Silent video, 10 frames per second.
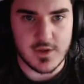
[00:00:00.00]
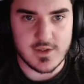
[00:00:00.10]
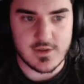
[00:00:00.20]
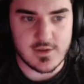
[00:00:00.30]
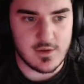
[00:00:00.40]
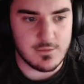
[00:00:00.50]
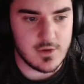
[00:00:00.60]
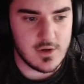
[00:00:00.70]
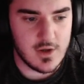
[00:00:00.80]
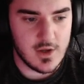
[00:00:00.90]
messes up
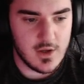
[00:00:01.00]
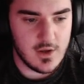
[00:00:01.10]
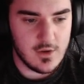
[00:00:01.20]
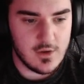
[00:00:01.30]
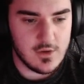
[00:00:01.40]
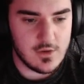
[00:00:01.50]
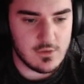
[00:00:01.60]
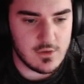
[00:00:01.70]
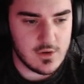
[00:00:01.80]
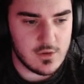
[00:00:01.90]
and you don't
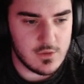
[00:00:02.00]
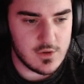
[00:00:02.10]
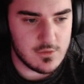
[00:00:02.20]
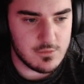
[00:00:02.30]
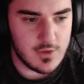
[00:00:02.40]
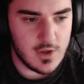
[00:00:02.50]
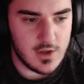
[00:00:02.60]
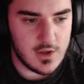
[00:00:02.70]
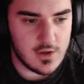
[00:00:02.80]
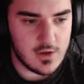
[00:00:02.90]
really know what you're
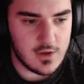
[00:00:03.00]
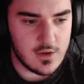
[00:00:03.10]
buying.